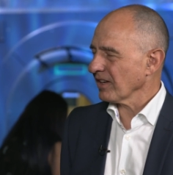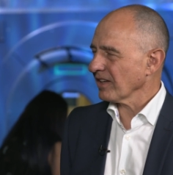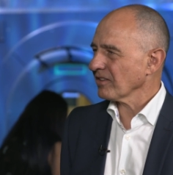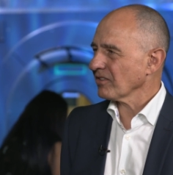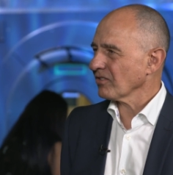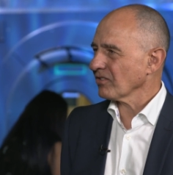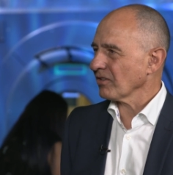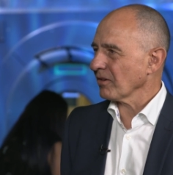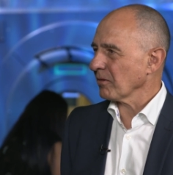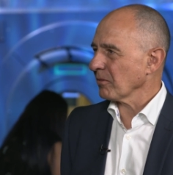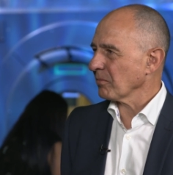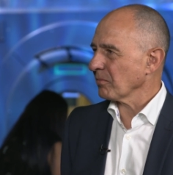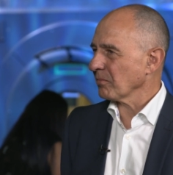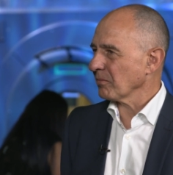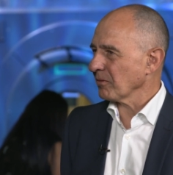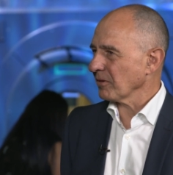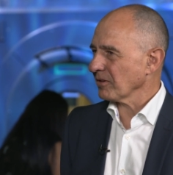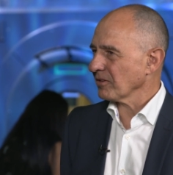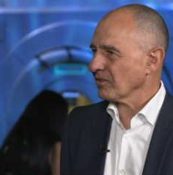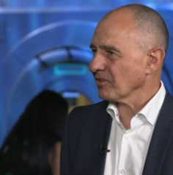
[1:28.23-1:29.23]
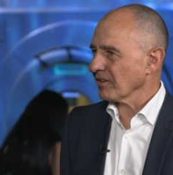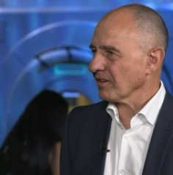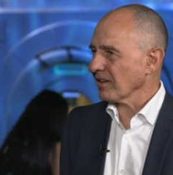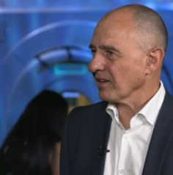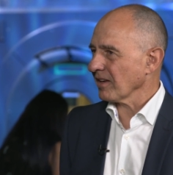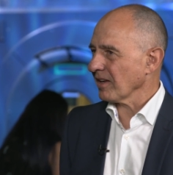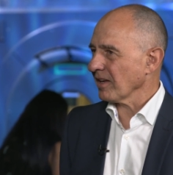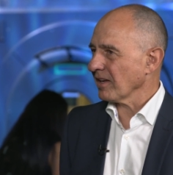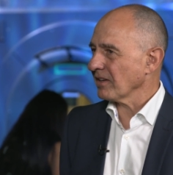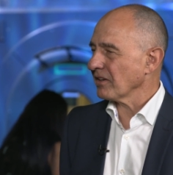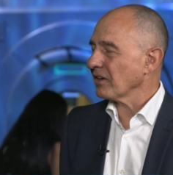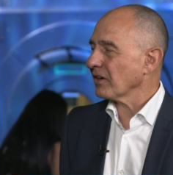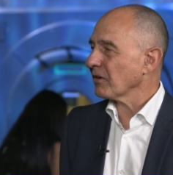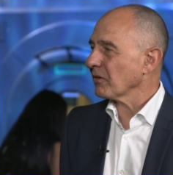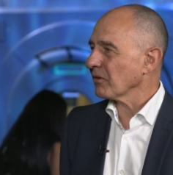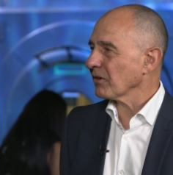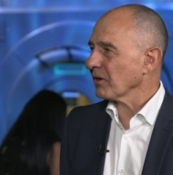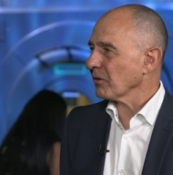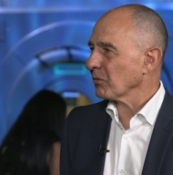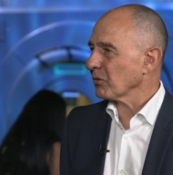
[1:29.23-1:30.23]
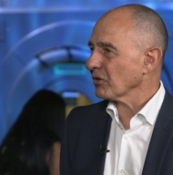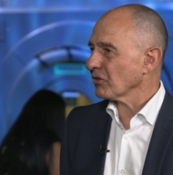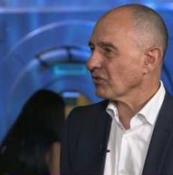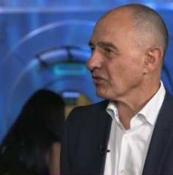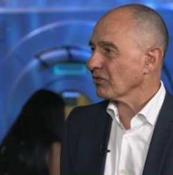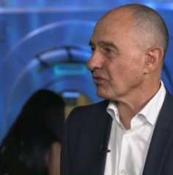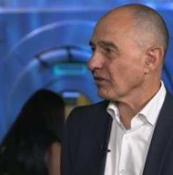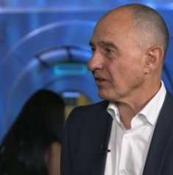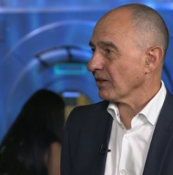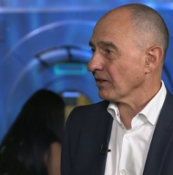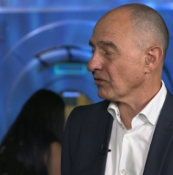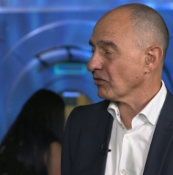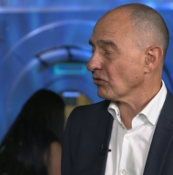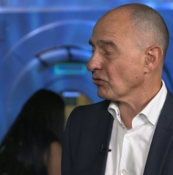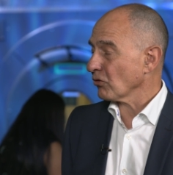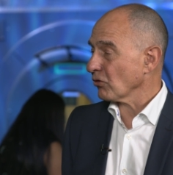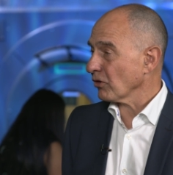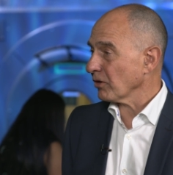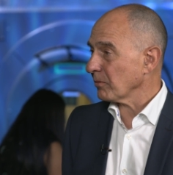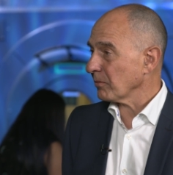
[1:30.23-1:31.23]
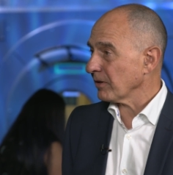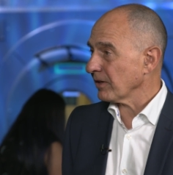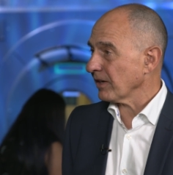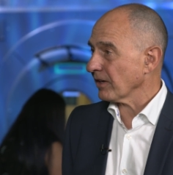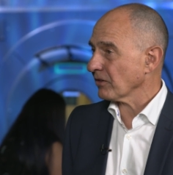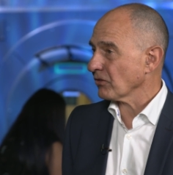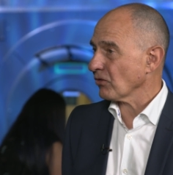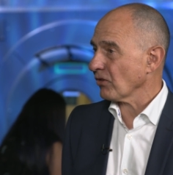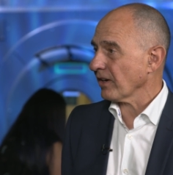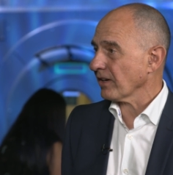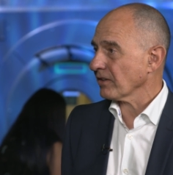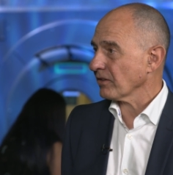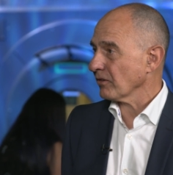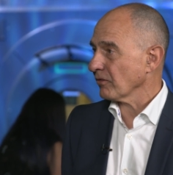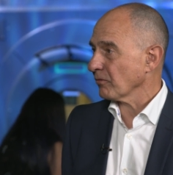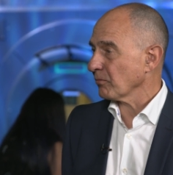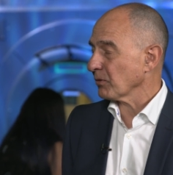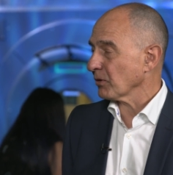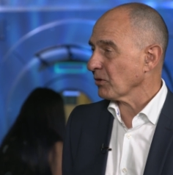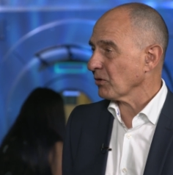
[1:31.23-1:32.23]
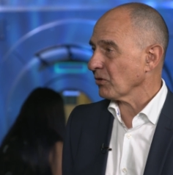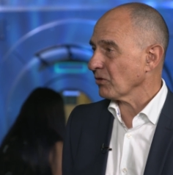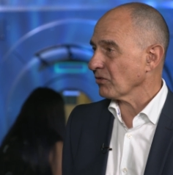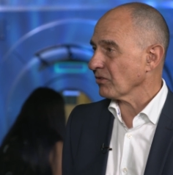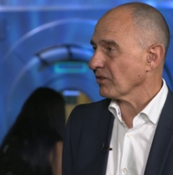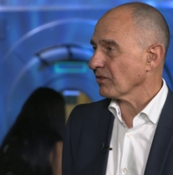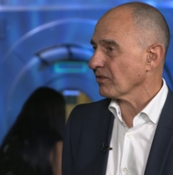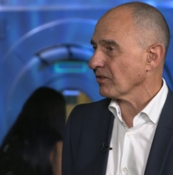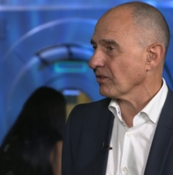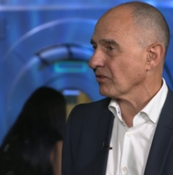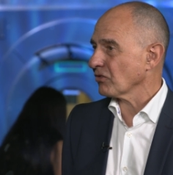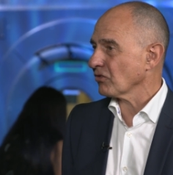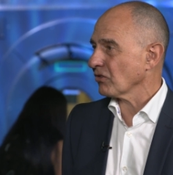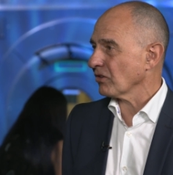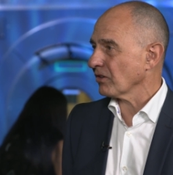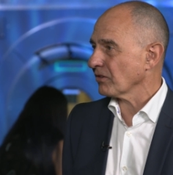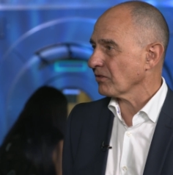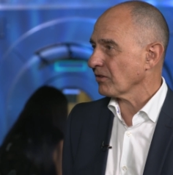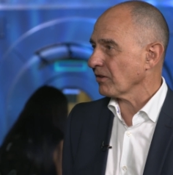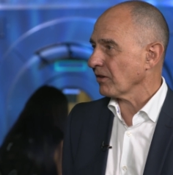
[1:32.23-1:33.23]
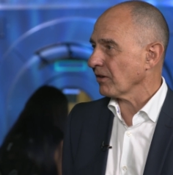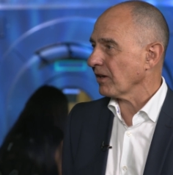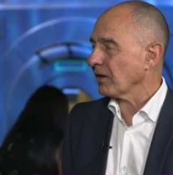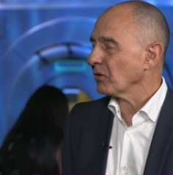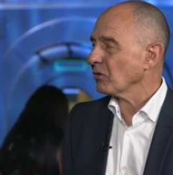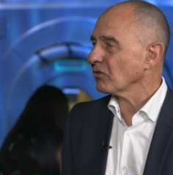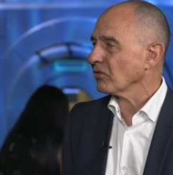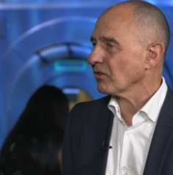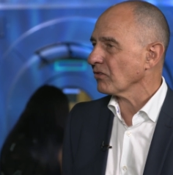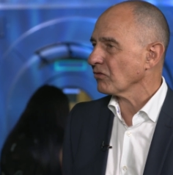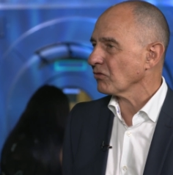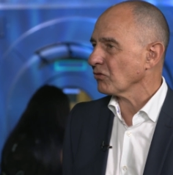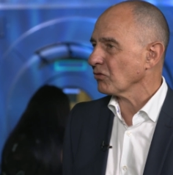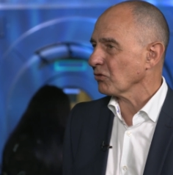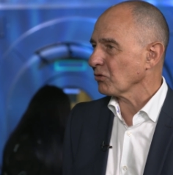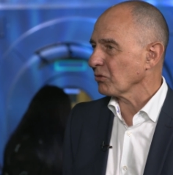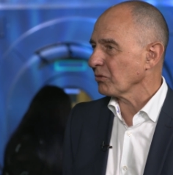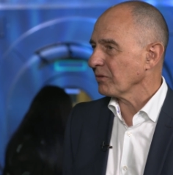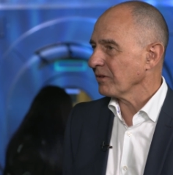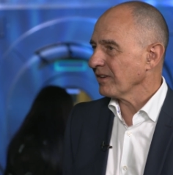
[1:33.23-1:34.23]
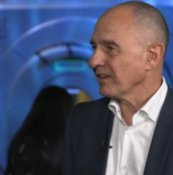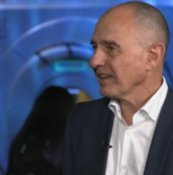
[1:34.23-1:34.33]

That's an area which is extremely attractive because it allows us to